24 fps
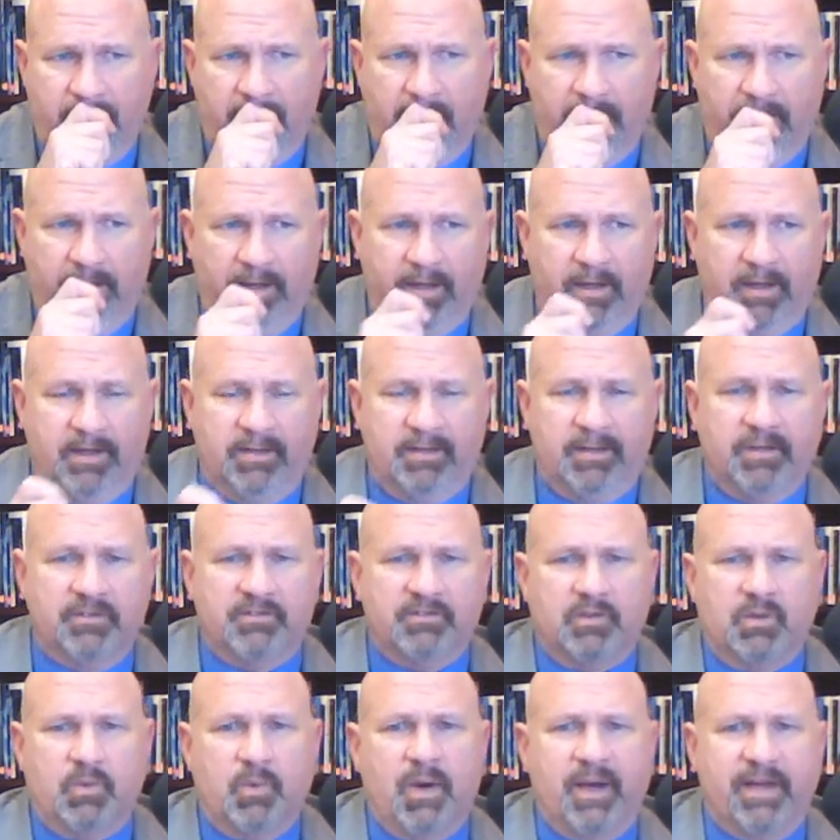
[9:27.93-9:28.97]
it doesn't
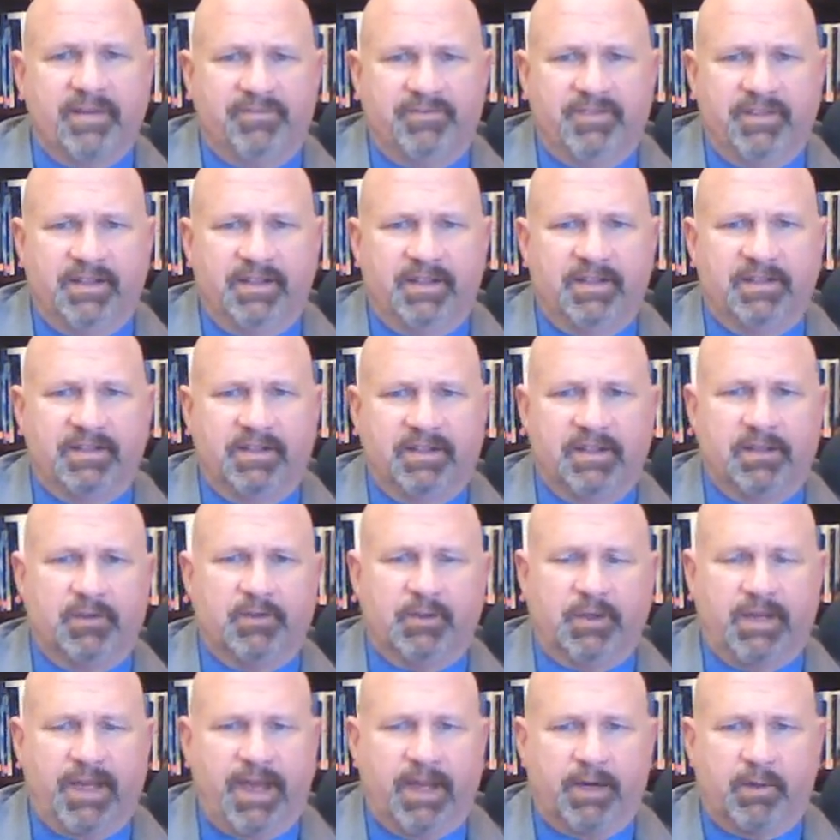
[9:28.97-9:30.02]
quite fit into either
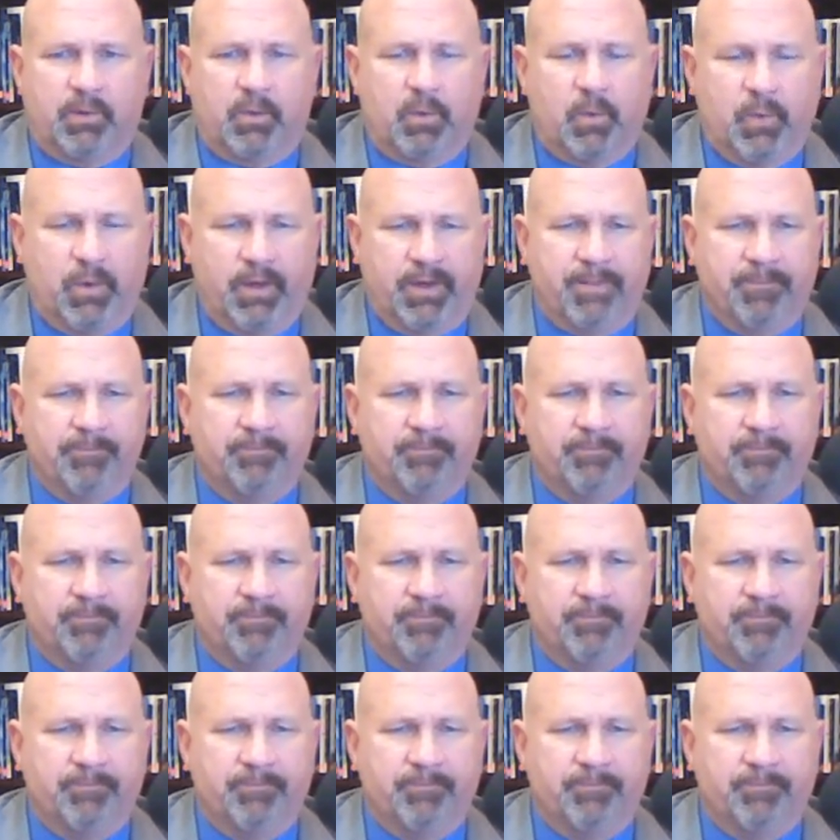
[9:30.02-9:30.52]
category.